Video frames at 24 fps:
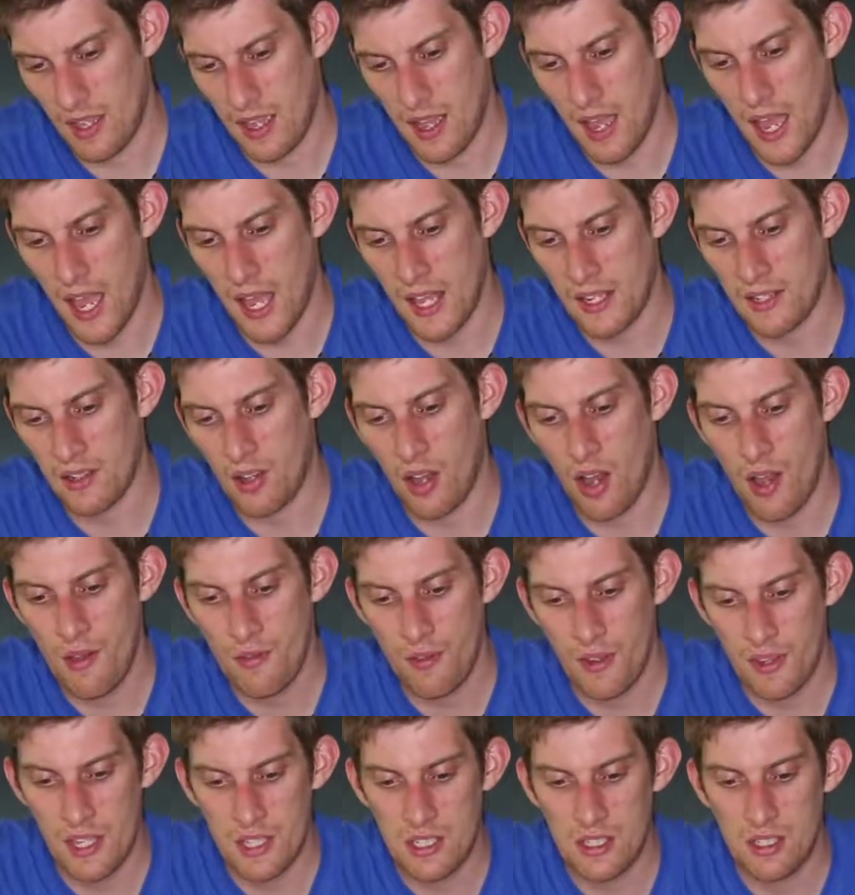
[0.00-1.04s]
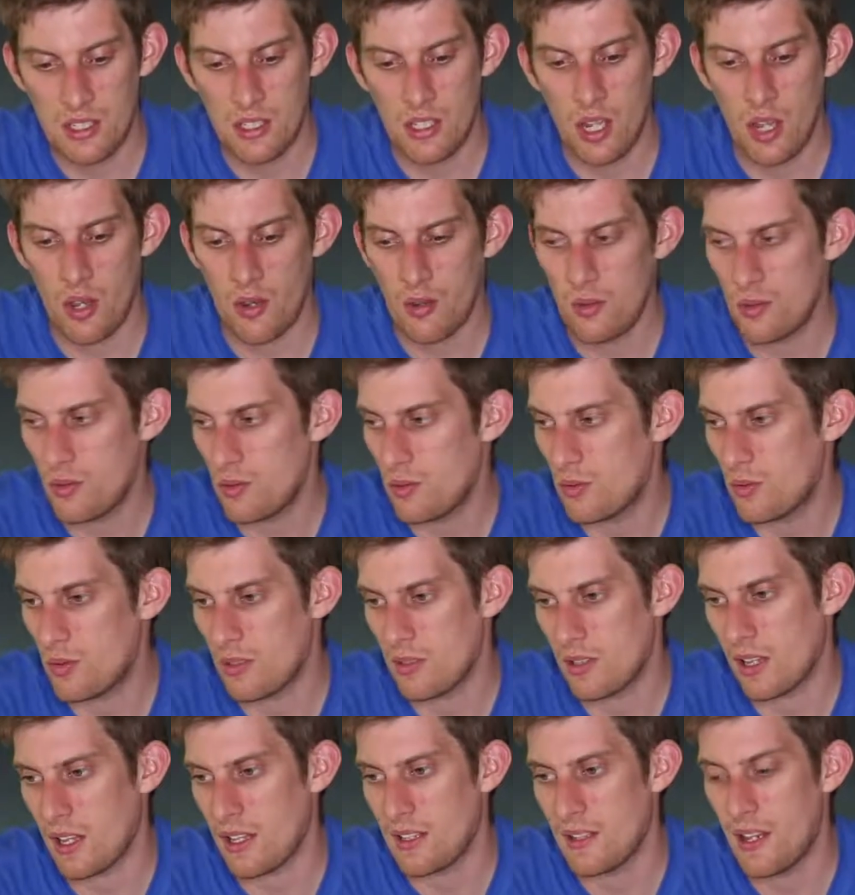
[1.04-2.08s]
And I think there's no,
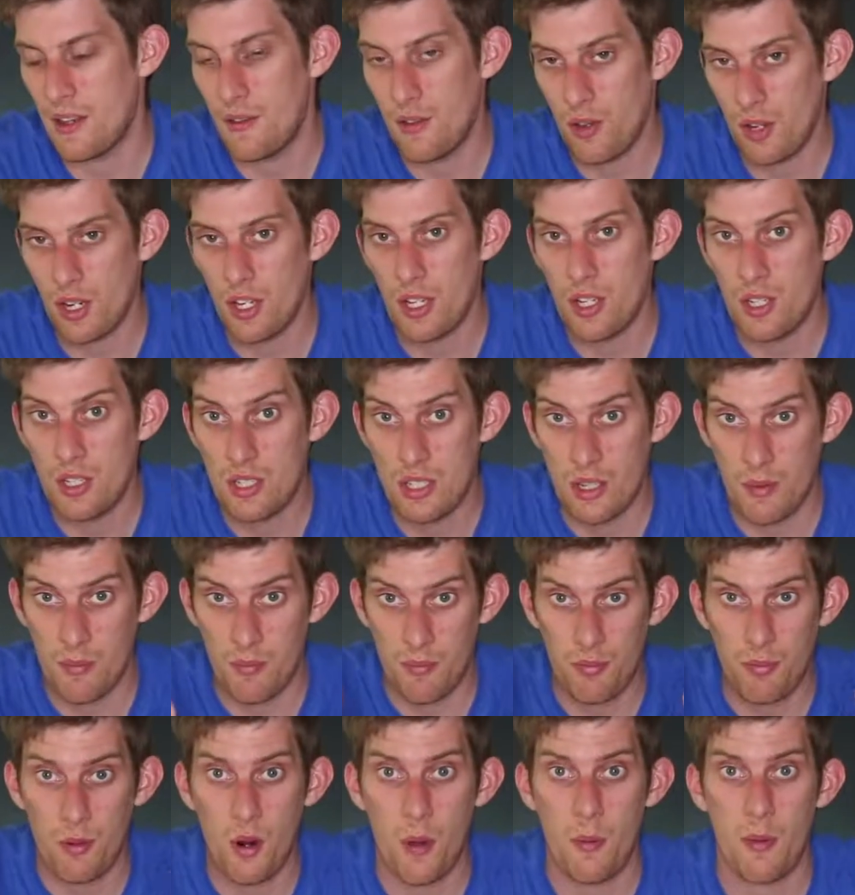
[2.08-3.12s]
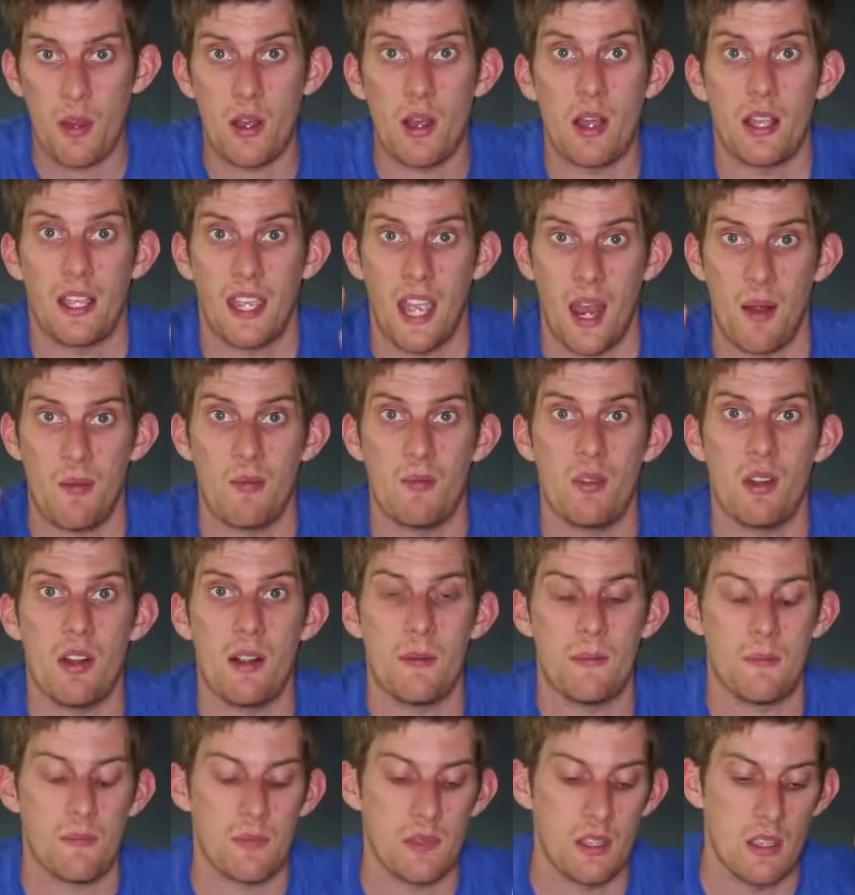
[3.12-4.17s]
if you're going to use a proper
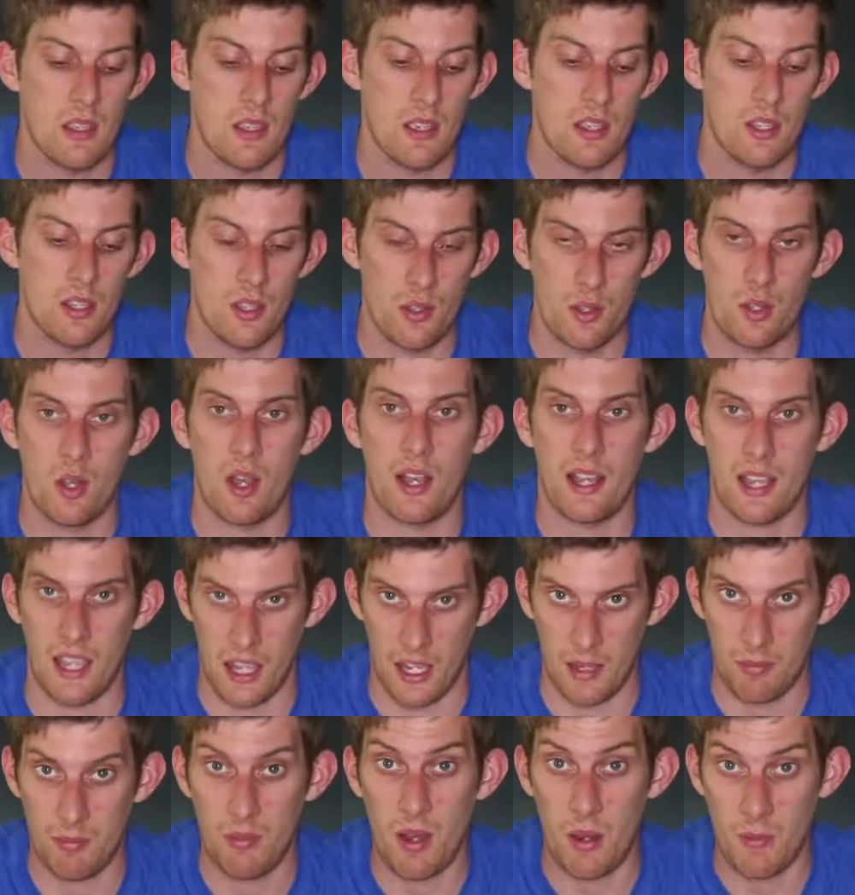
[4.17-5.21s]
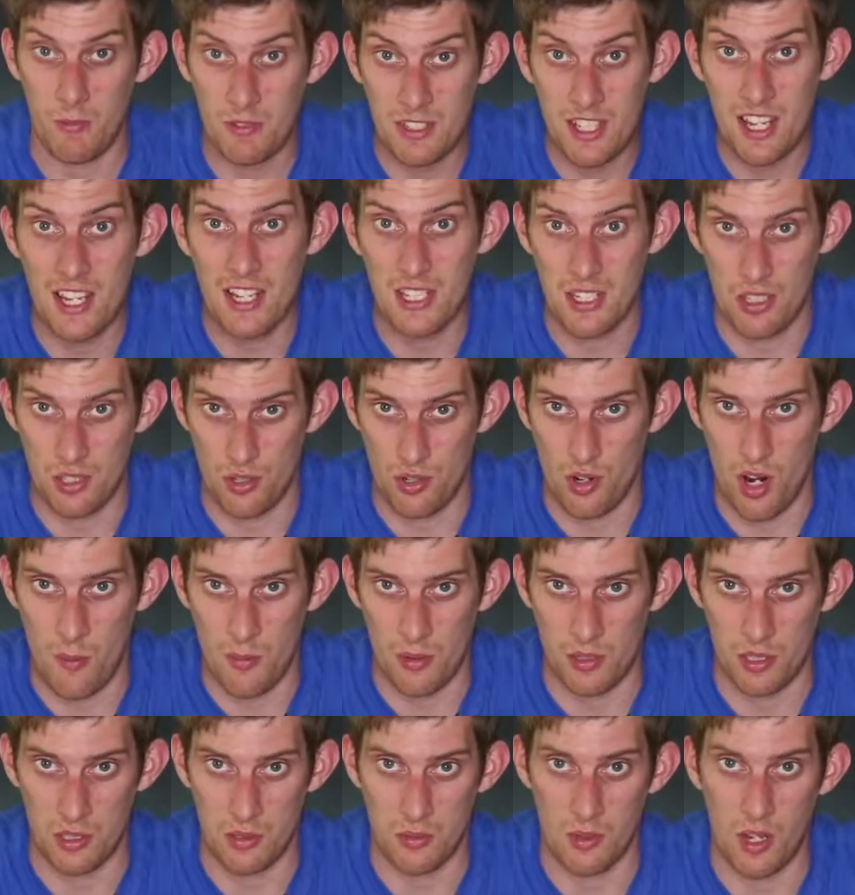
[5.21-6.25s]
camera, you've got to get a decent
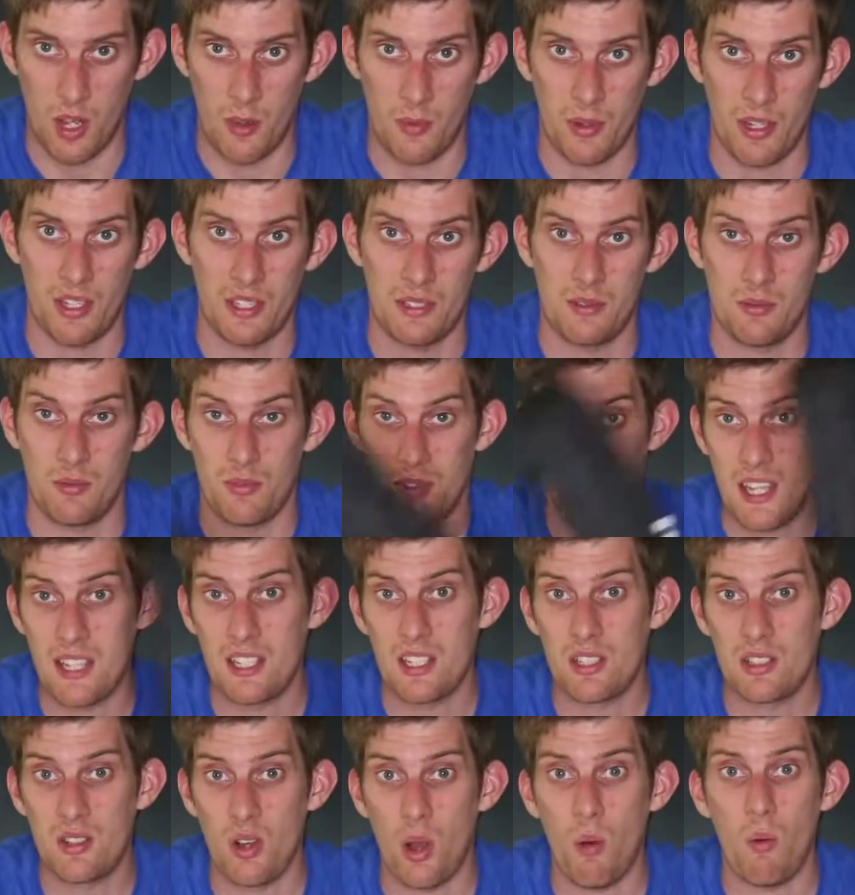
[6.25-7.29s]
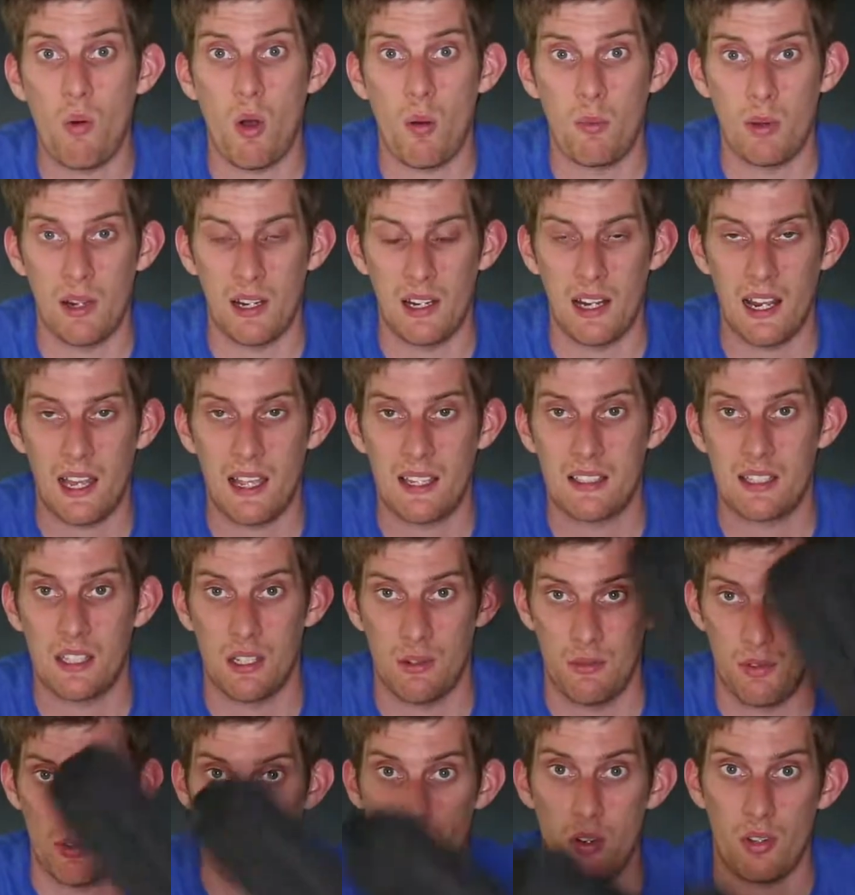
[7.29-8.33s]
tripod as well, because this has got wobbly legs, and
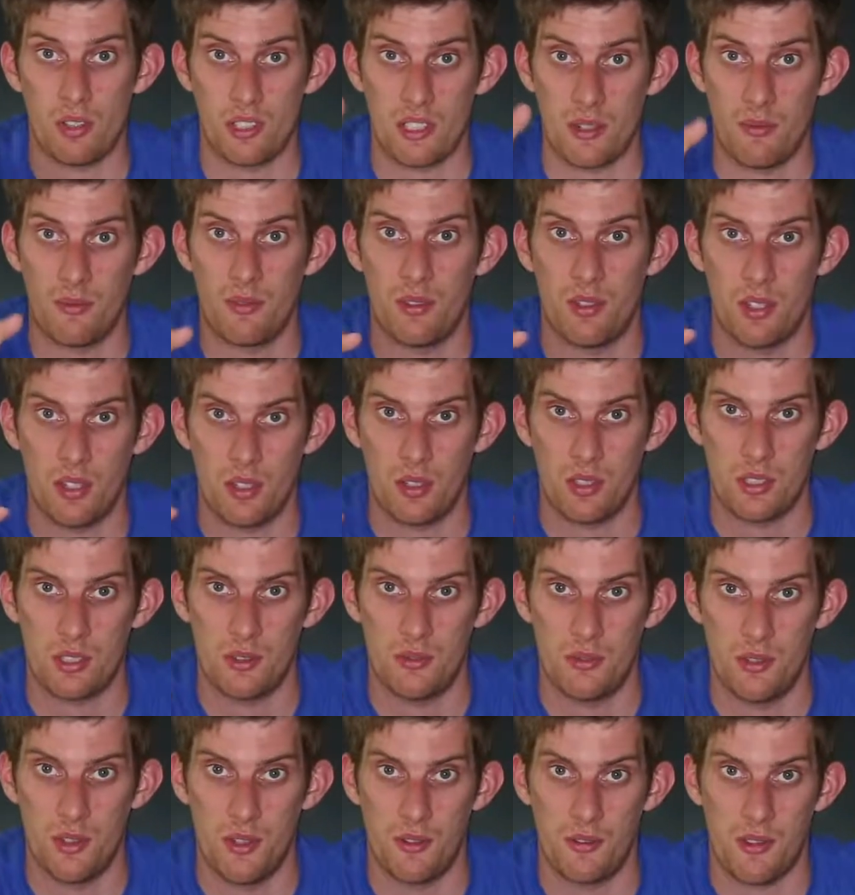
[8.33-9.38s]
if you've got something that costs a few